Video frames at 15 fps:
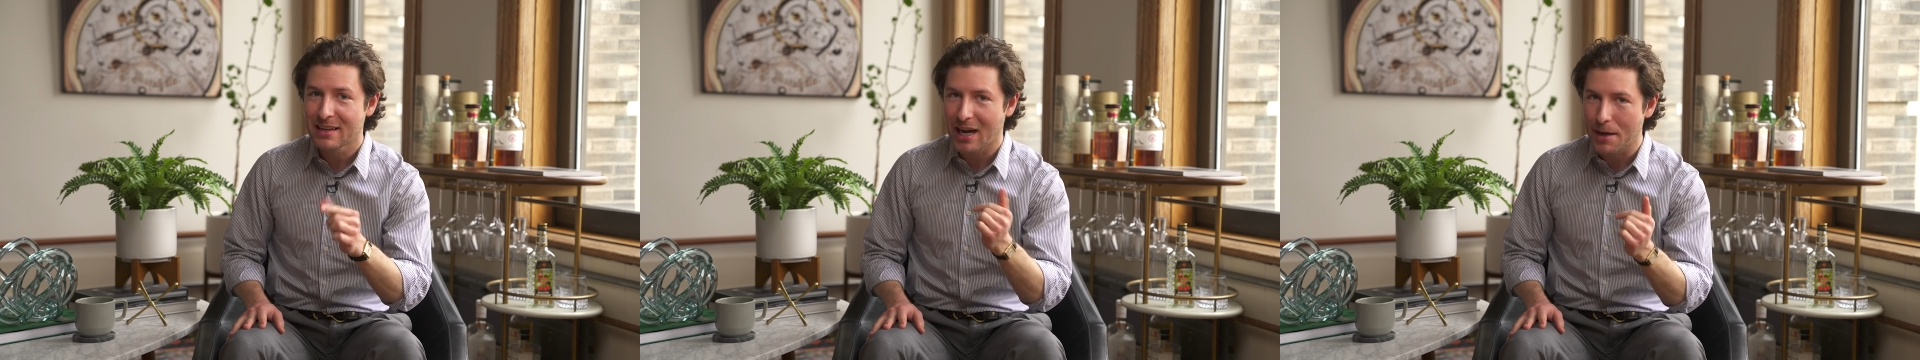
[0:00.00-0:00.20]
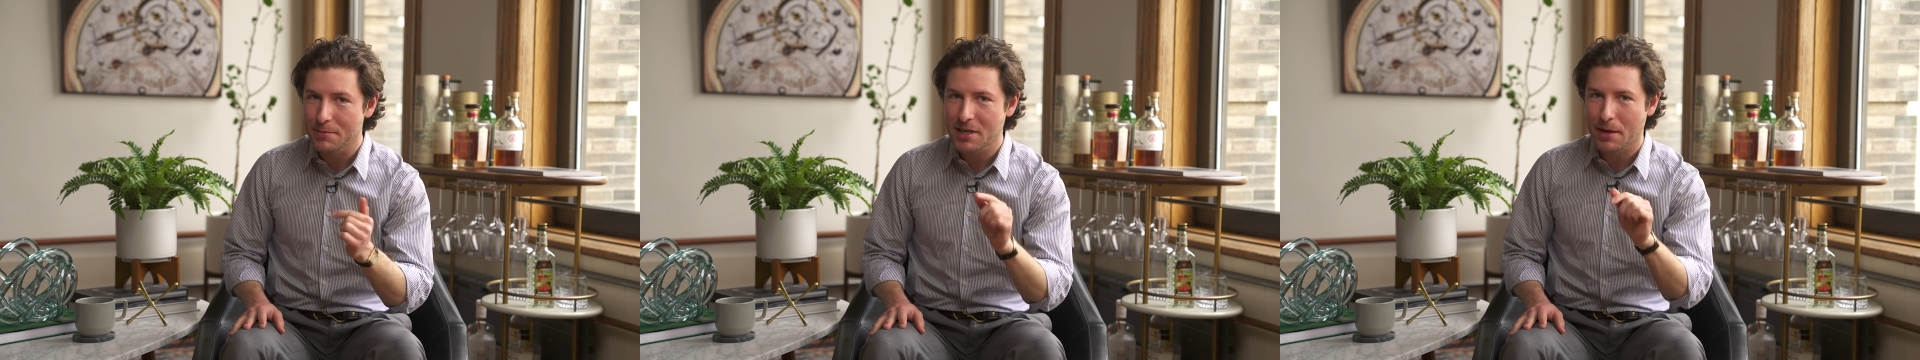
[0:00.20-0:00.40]

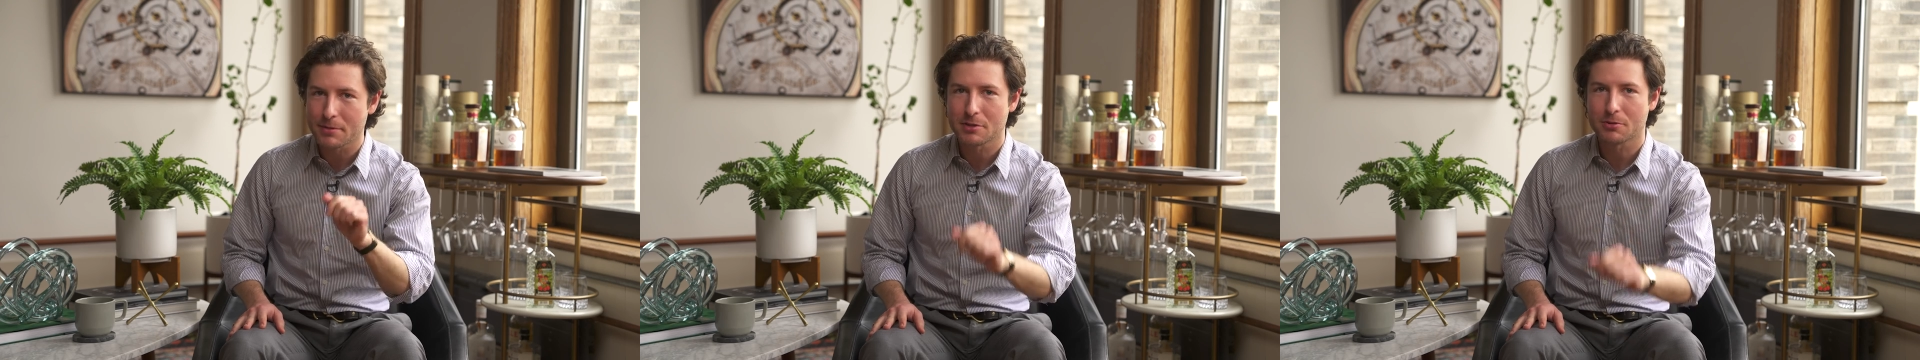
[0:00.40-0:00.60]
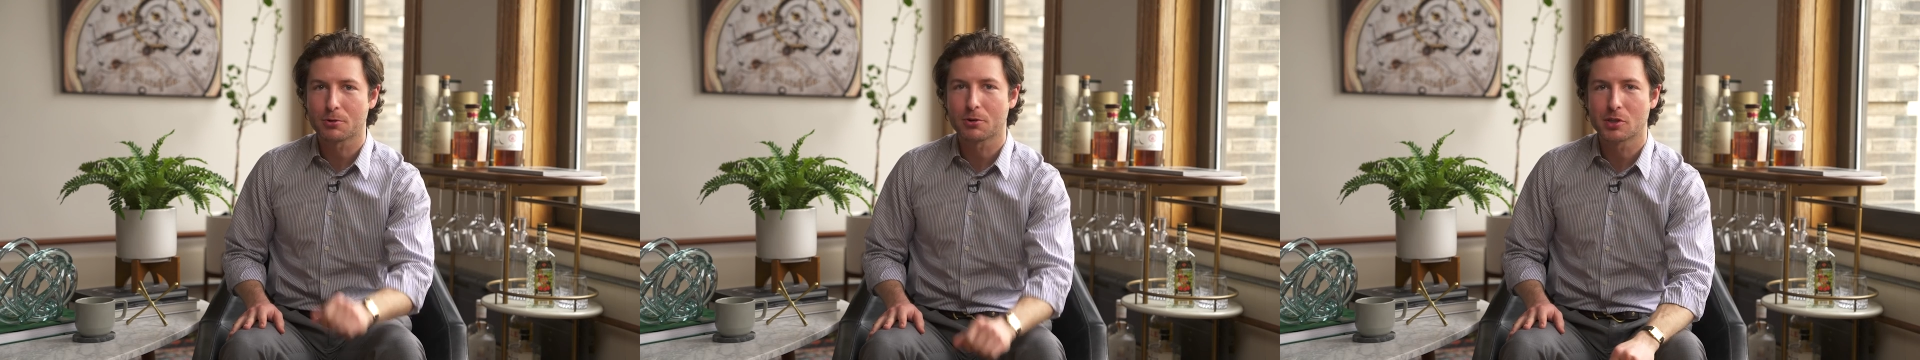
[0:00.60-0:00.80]
I'm
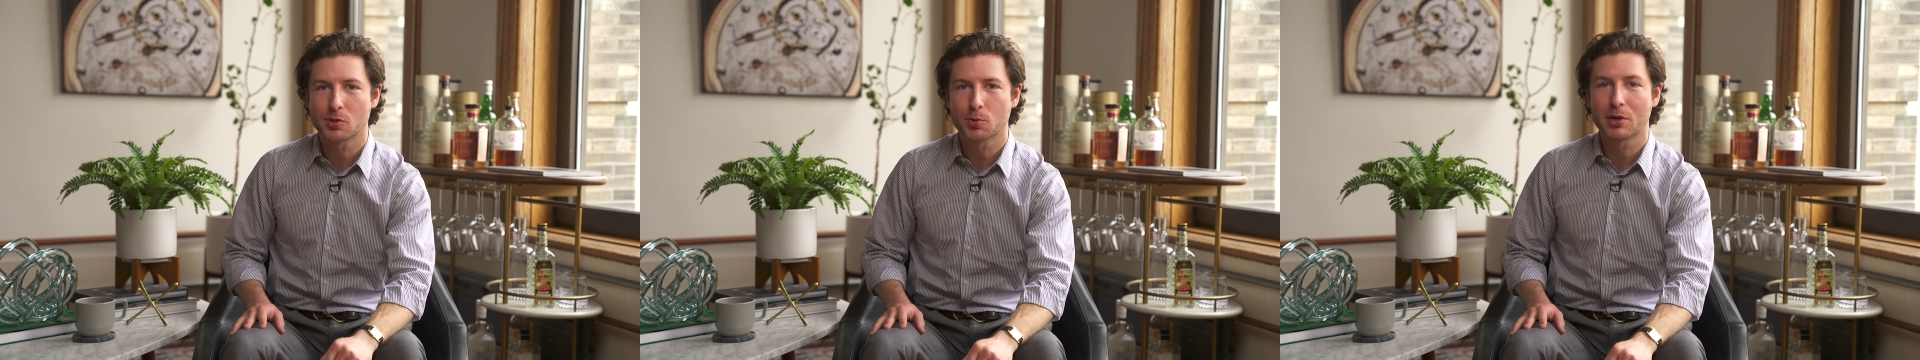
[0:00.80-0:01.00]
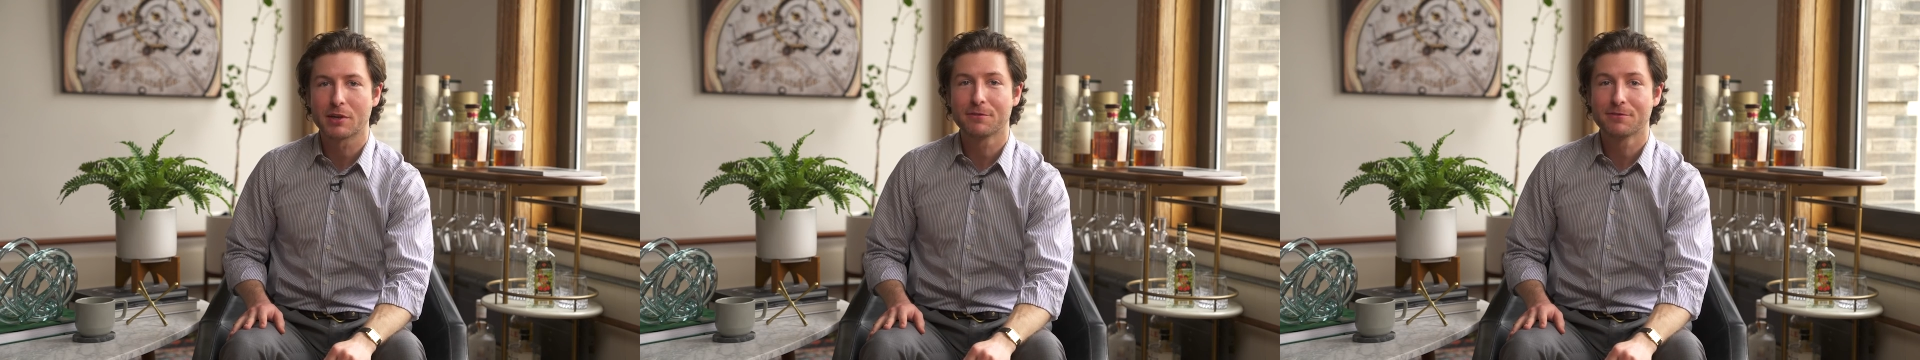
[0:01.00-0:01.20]
Thomas
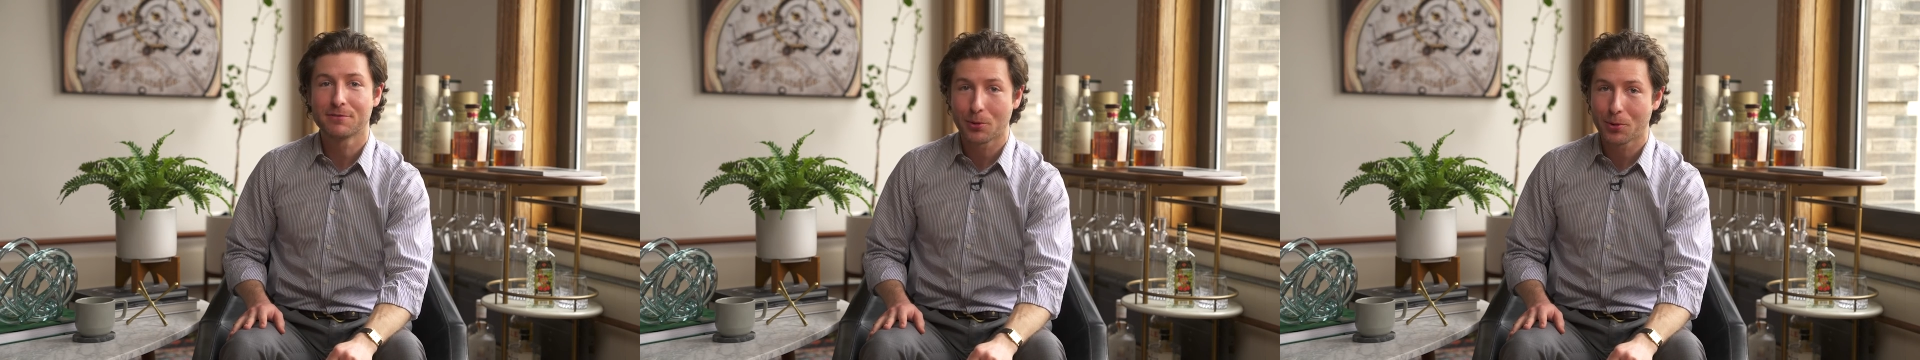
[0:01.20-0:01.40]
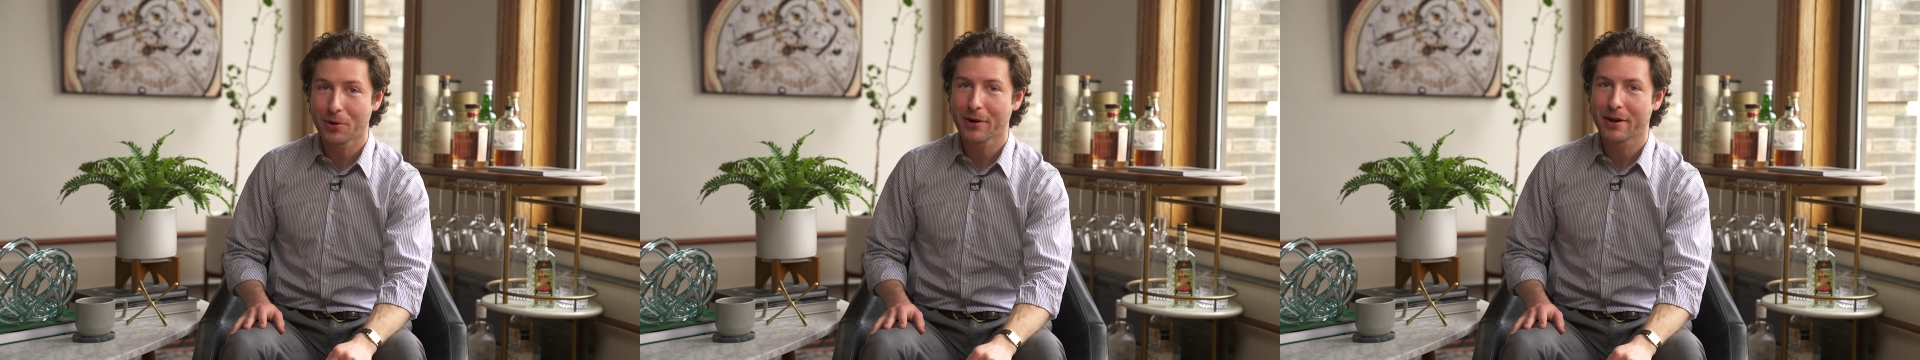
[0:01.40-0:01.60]

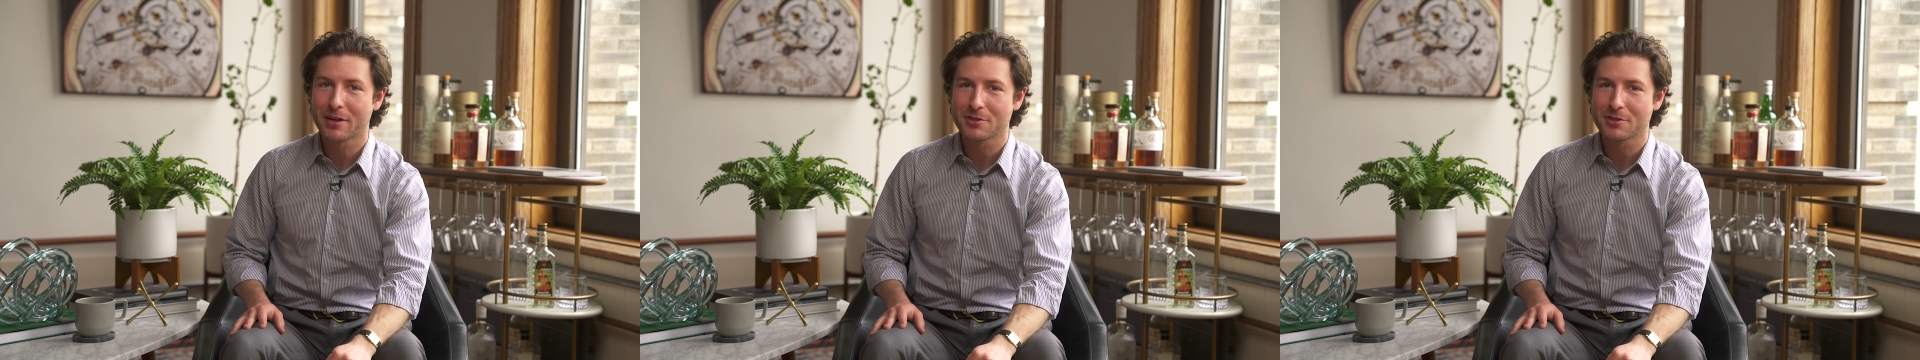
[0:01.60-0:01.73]
Acrona24,